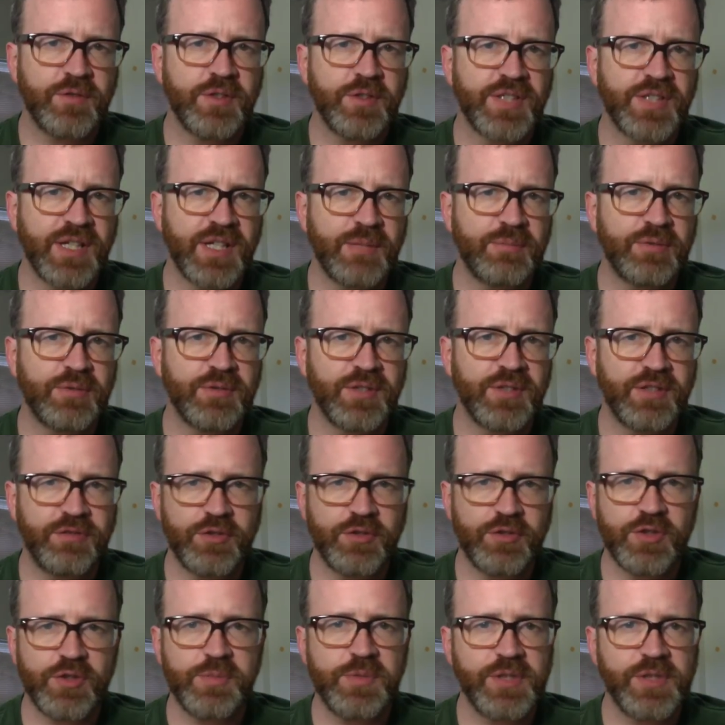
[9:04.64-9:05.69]
example, if
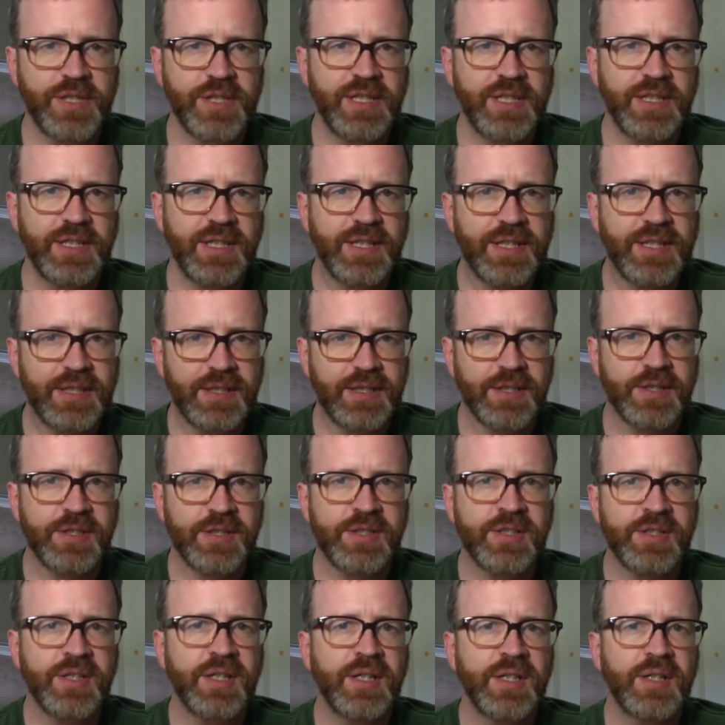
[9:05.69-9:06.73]
you're speaking
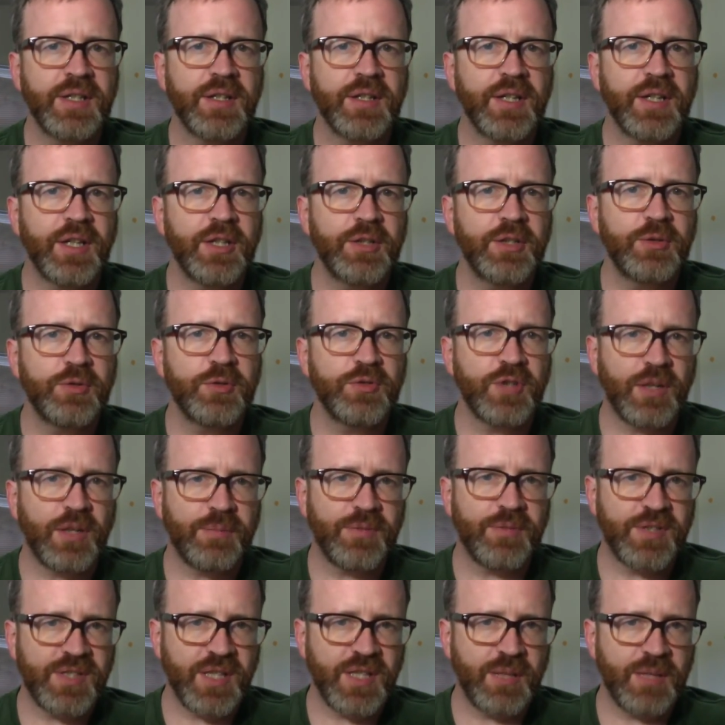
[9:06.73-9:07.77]
English and you drop
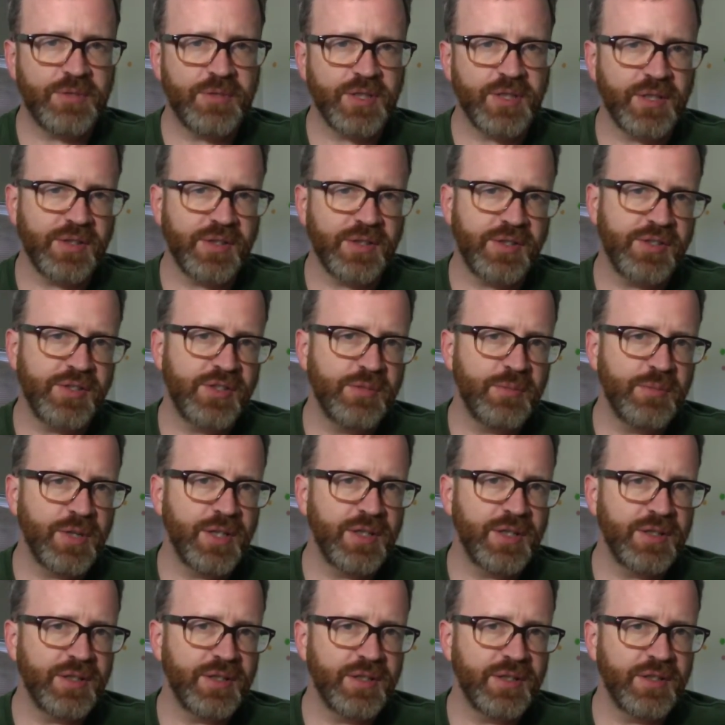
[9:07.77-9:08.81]
the subject, as you
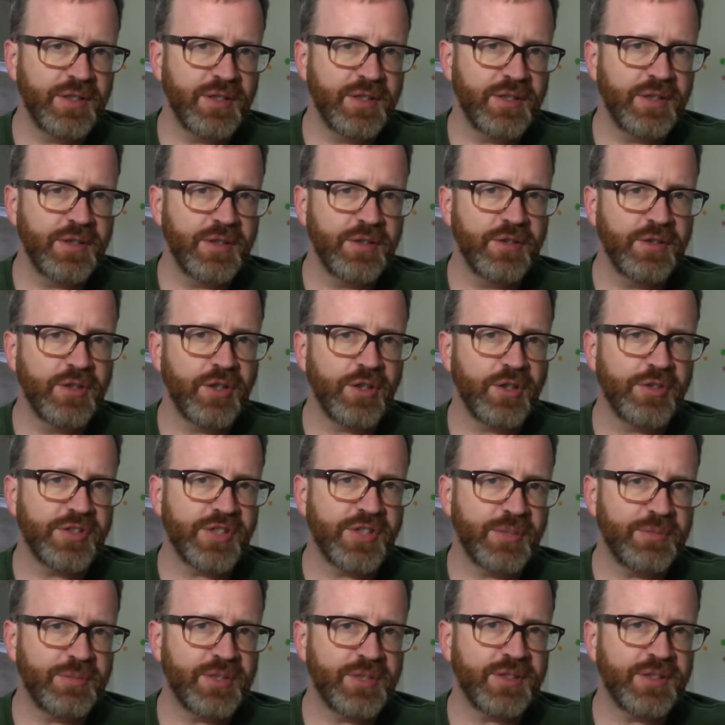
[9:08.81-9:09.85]
might in a null
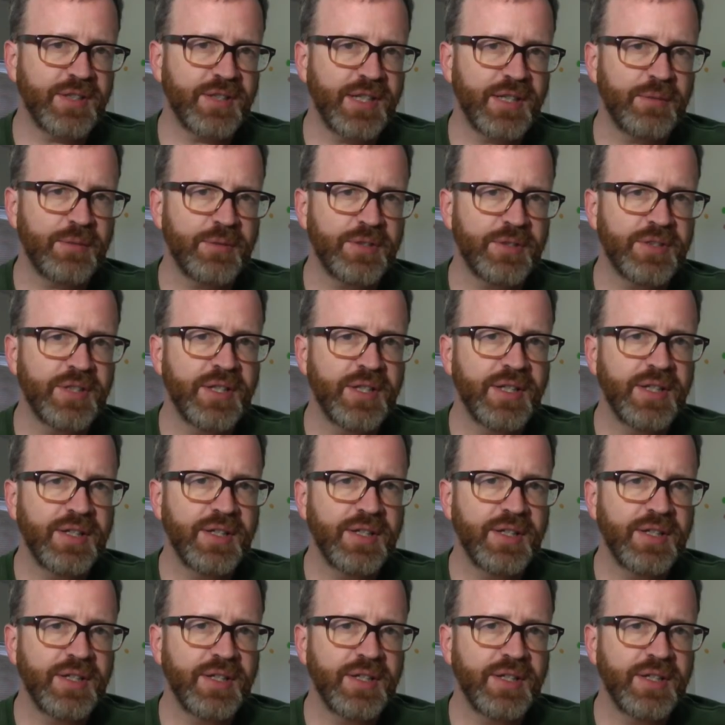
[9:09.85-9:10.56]
subject language.